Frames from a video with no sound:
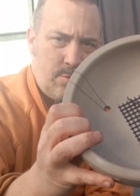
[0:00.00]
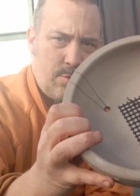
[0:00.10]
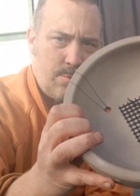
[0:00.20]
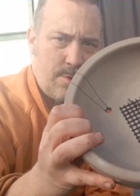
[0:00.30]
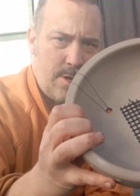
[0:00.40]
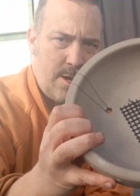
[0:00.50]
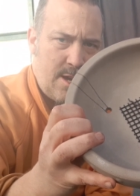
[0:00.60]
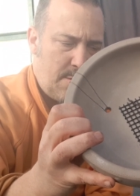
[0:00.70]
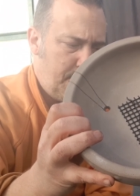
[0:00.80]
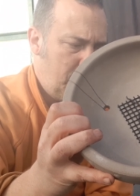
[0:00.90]
to
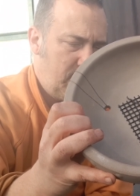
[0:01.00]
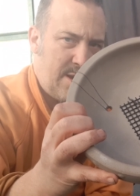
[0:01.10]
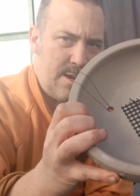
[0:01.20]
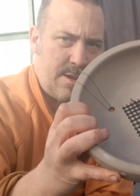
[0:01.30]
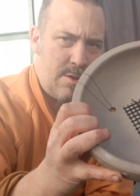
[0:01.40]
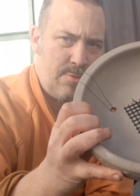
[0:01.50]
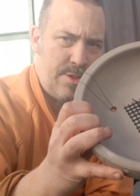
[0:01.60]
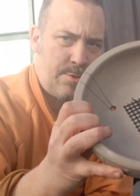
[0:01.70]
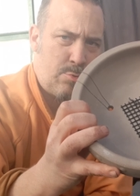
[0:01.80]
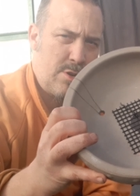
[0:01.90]
help to tie down
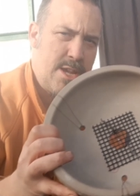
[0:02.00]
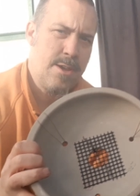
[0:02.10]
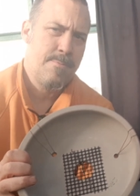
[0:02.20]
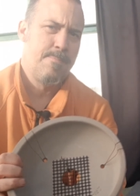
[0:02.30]
the tree.